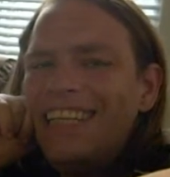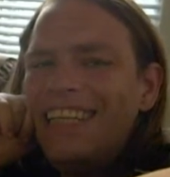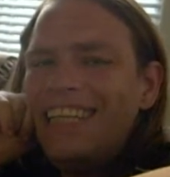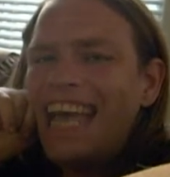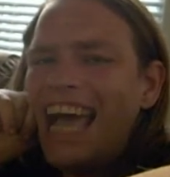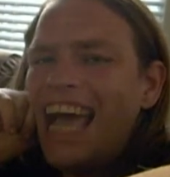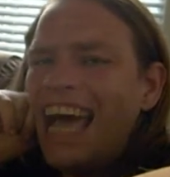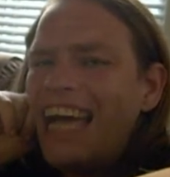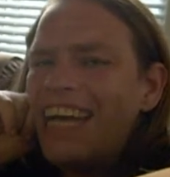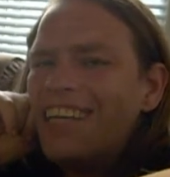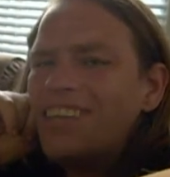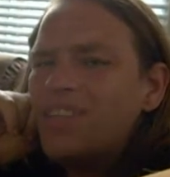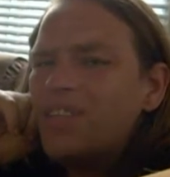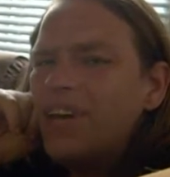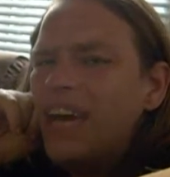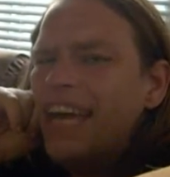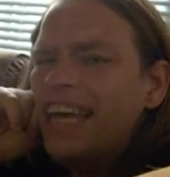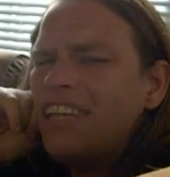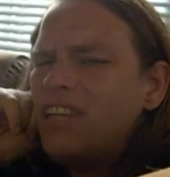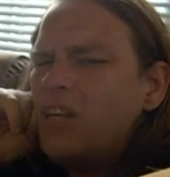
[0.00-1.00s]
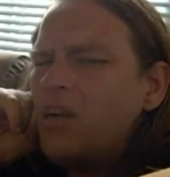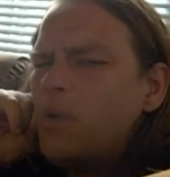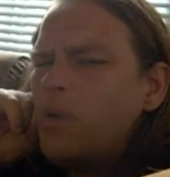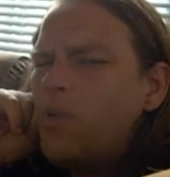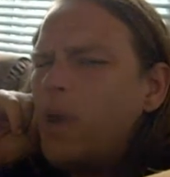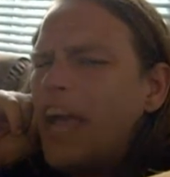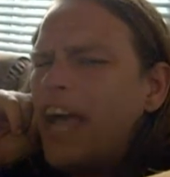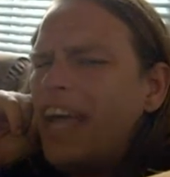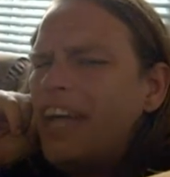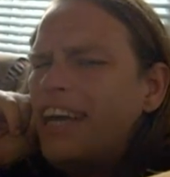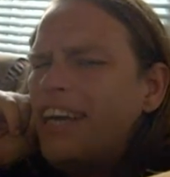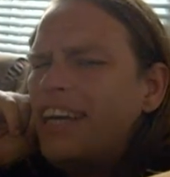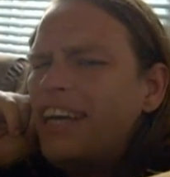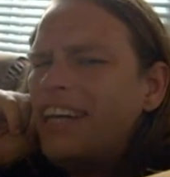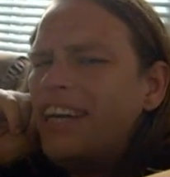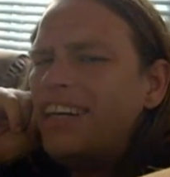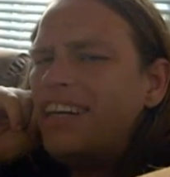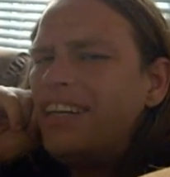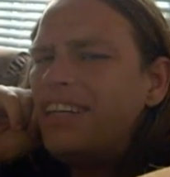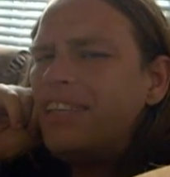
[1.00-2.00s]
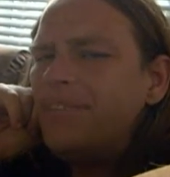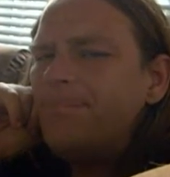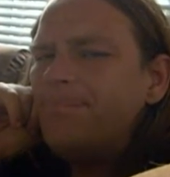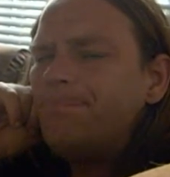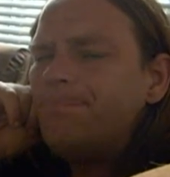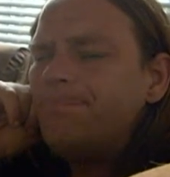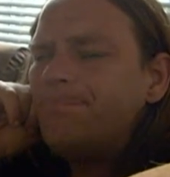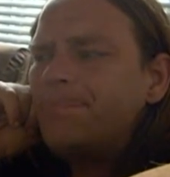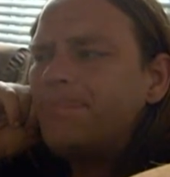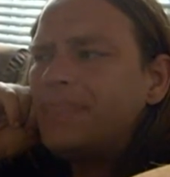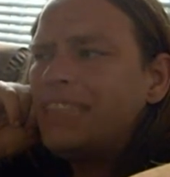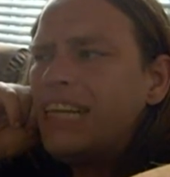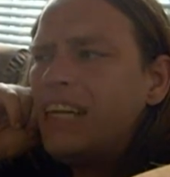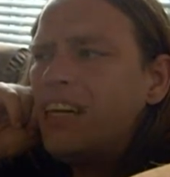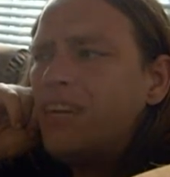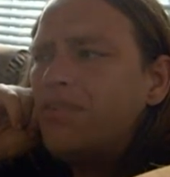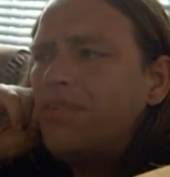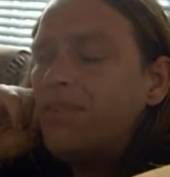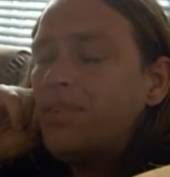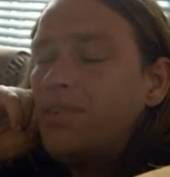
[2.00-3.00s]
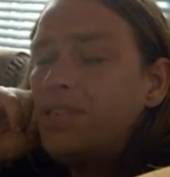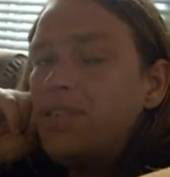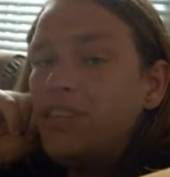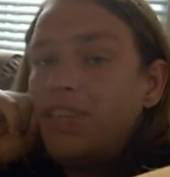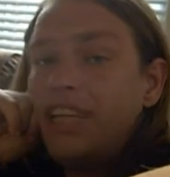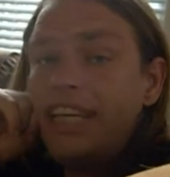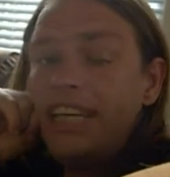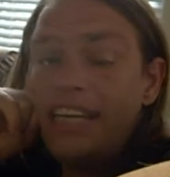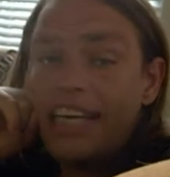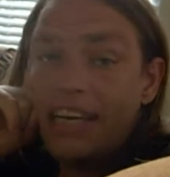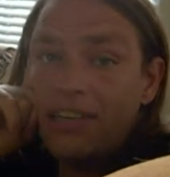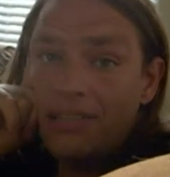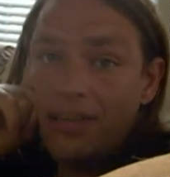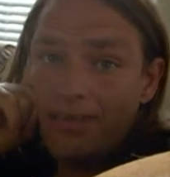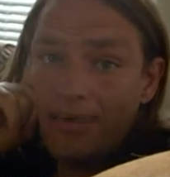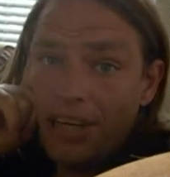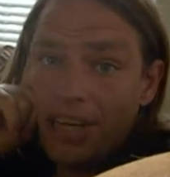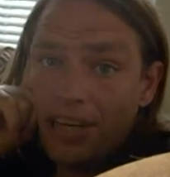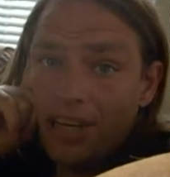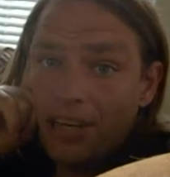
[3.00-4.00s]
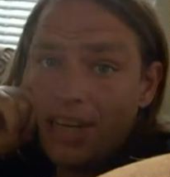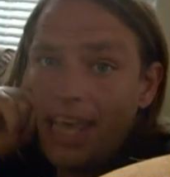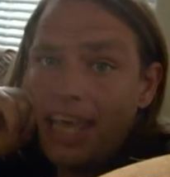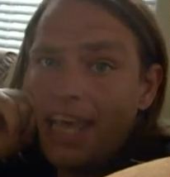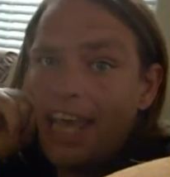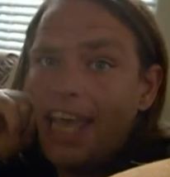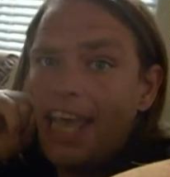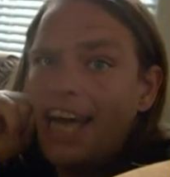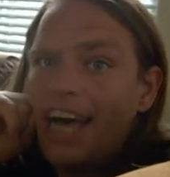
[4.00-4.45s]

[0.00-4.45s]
yeah, so I had to quit. Um, unfortunately, now I'm in LA.